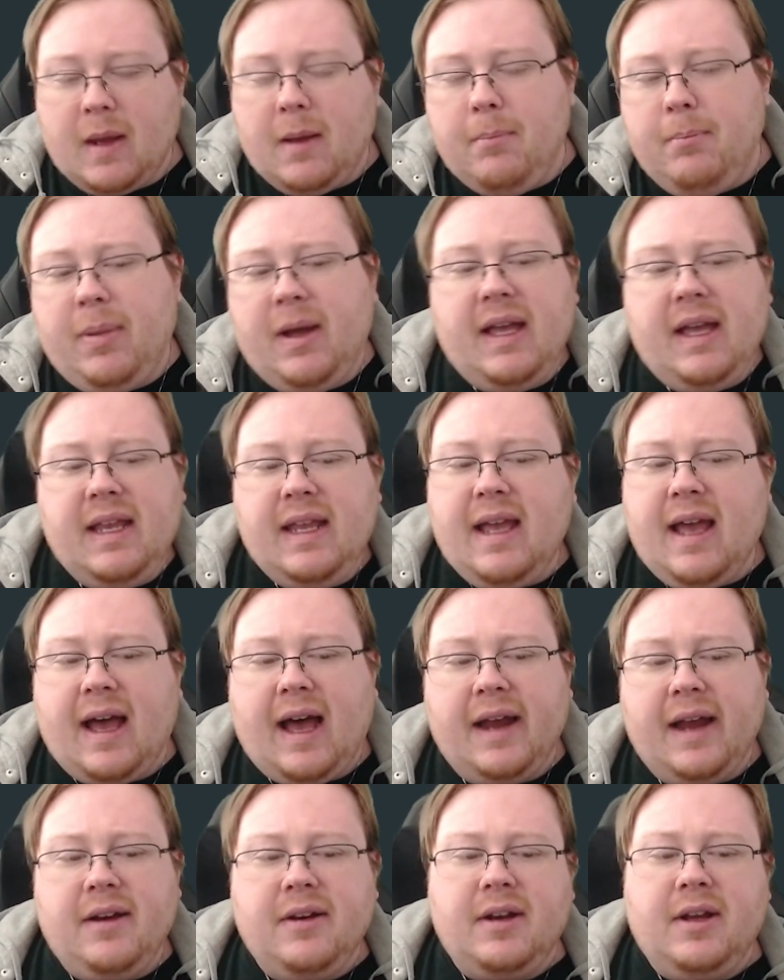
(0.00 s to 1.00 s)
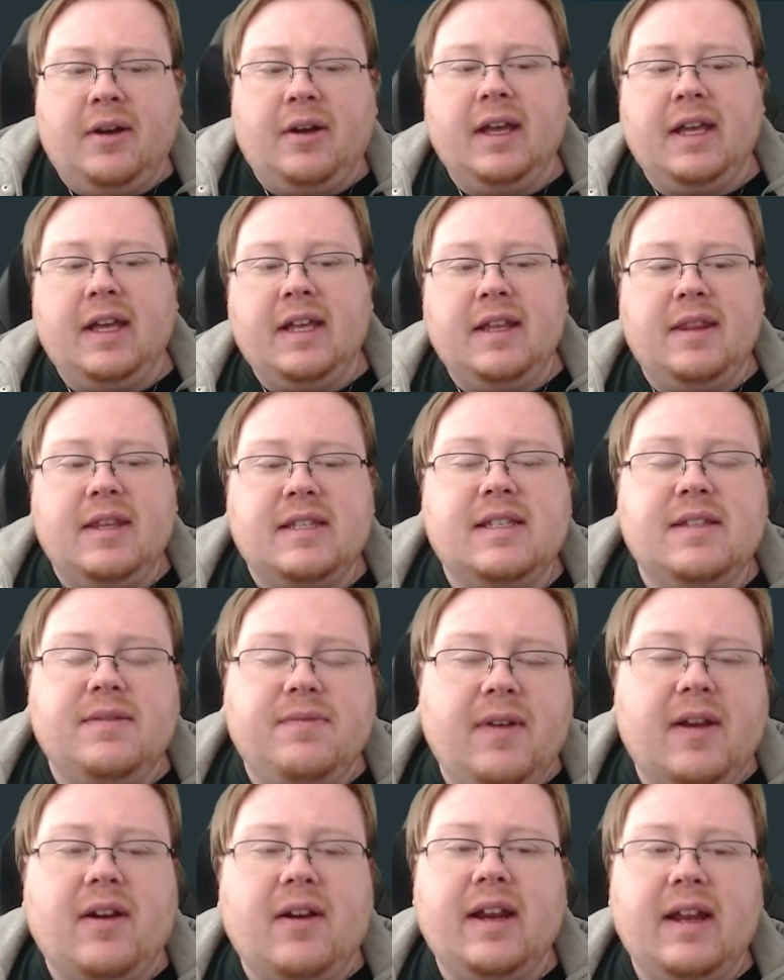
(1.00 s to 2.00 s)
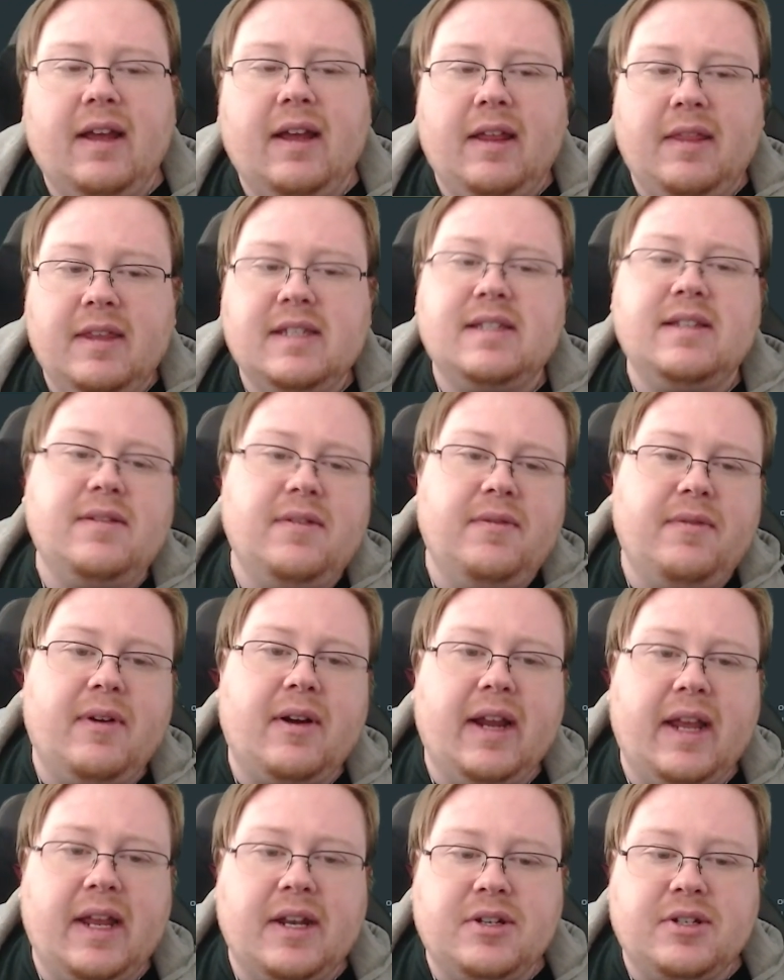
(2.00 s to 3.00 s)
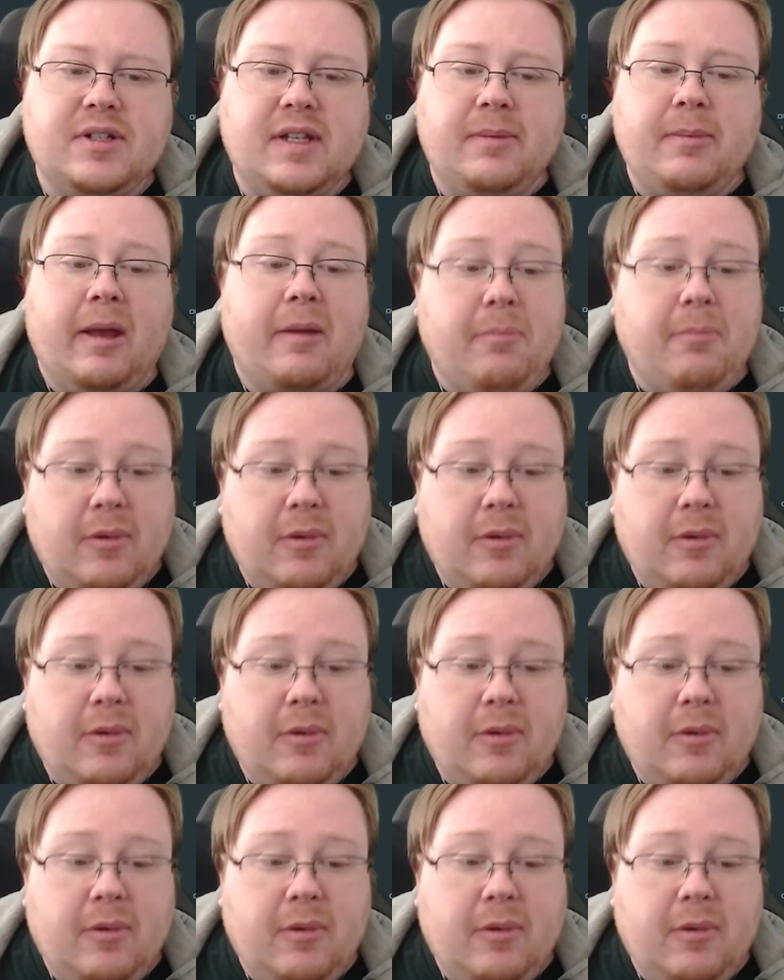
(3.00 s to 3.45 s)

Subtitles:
But yeah, I don't know. This is a very interesting mech.